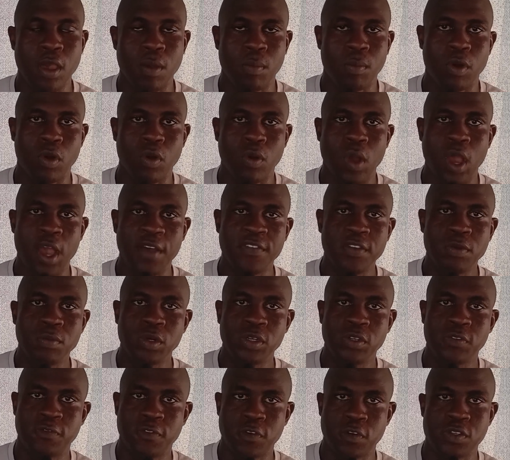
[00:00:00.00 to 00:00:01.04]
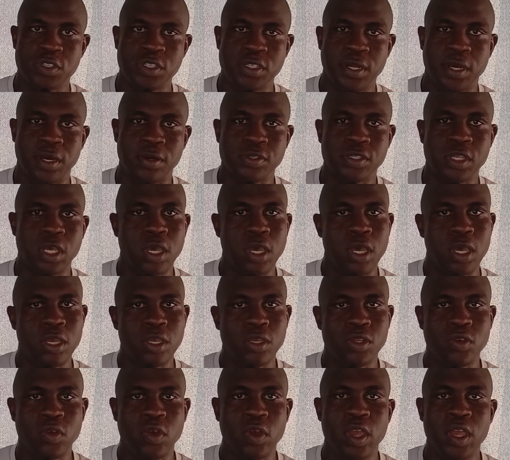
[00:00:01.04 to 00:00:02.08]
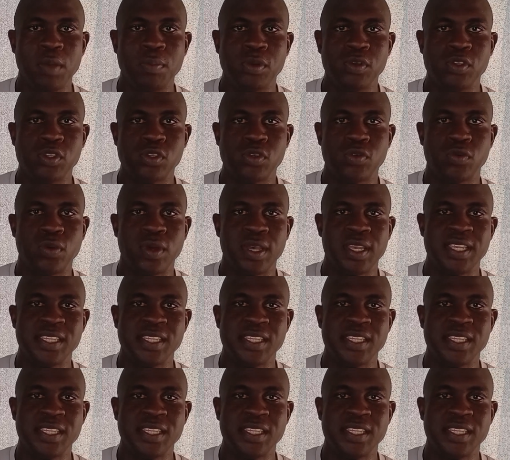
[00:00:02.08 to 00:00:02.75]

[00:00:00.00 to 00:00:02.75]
But having moon first house, you're able to